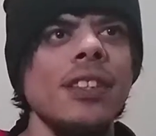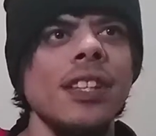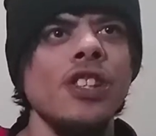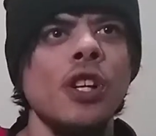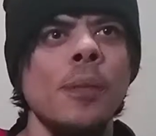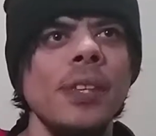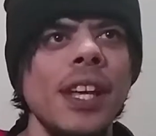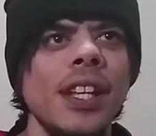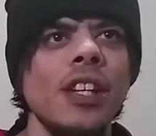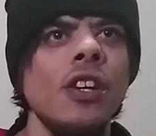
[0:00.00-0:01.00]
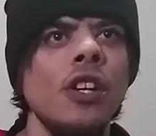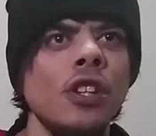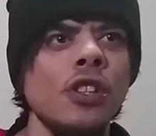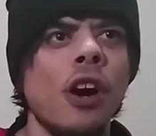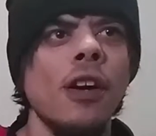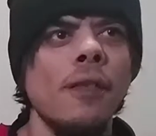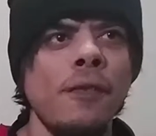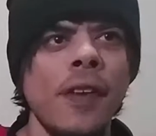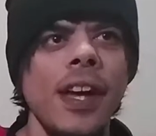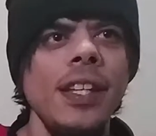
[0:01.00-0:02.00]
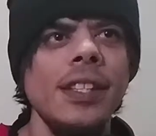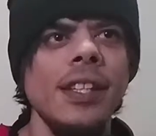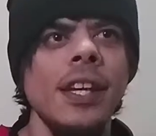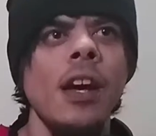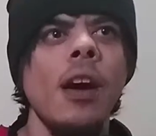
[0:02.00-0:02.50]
out the Terminator Dark Fate